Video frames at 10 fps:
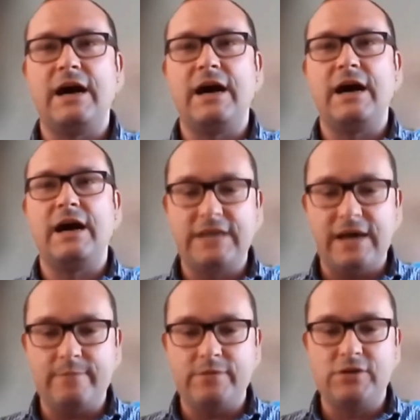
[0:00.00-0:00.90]
and the
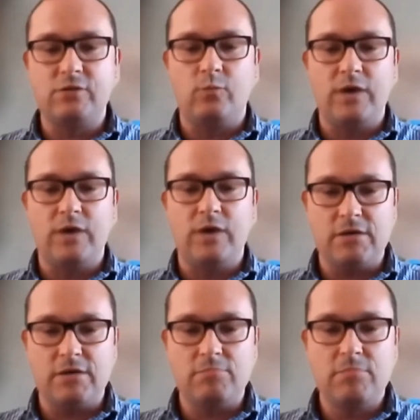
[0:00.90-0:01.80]
steps that we've
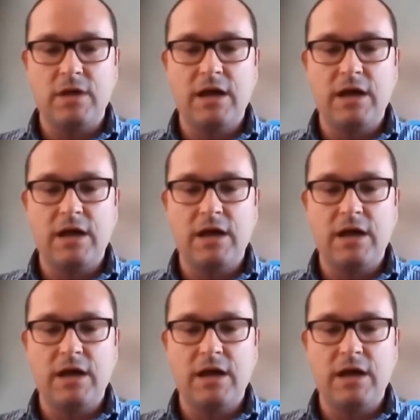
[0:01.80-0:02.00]
taken